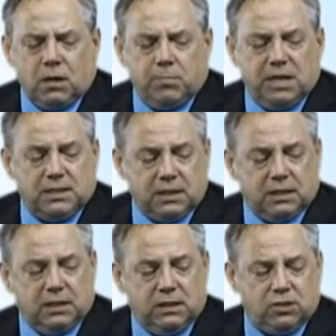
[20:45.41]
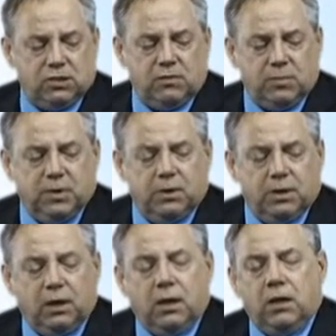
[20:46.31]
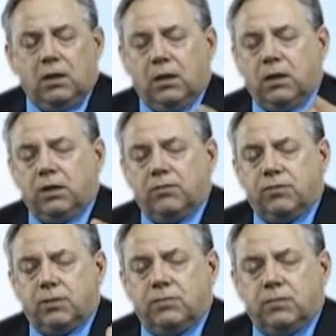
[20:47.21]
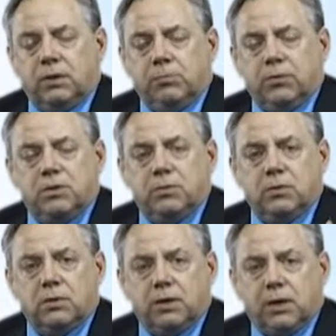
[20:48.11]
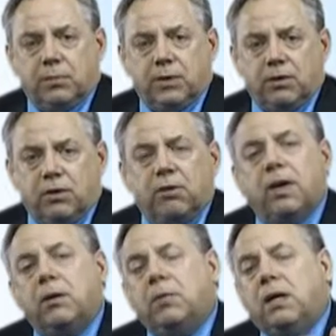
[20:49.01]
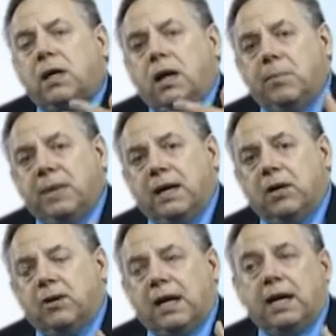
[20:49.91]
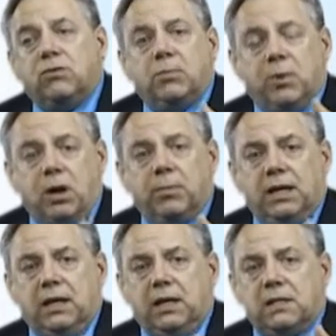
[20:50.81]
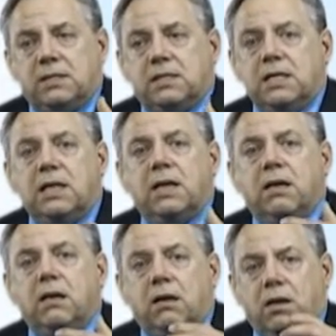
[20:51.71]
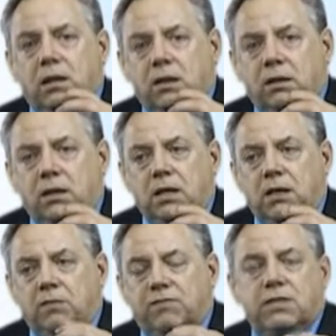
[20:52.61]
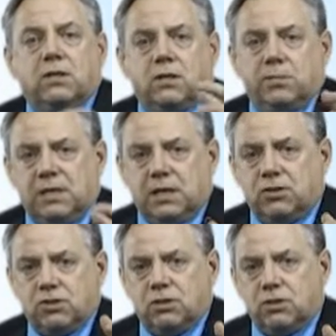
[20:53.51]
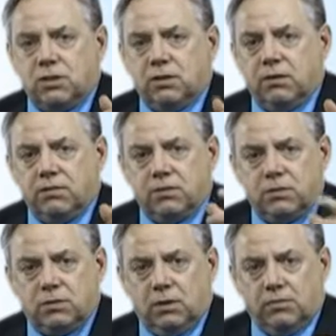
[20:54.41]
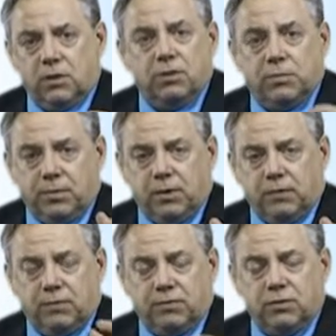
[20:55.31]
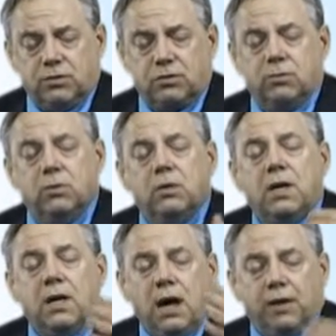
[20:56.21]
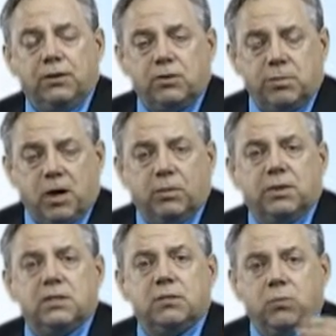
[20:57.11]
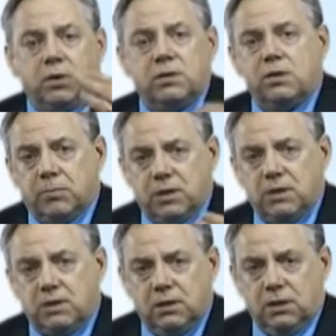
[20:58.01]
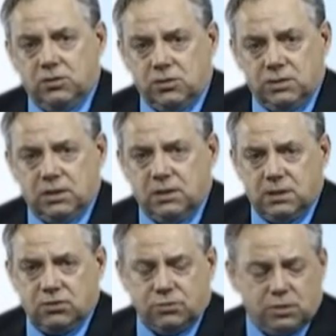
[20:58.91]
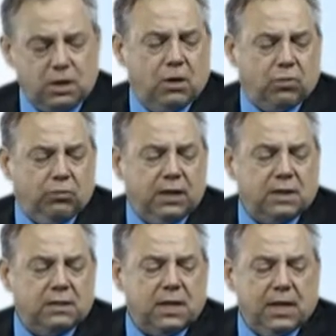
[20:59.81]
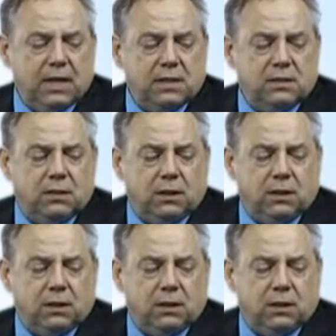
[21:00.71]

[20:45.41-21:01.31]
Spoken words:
based on the condition of the building from Principal Perry Graham about how department heads see the physical limitations of their school on their departments, and what are some of the issues that teachers raise as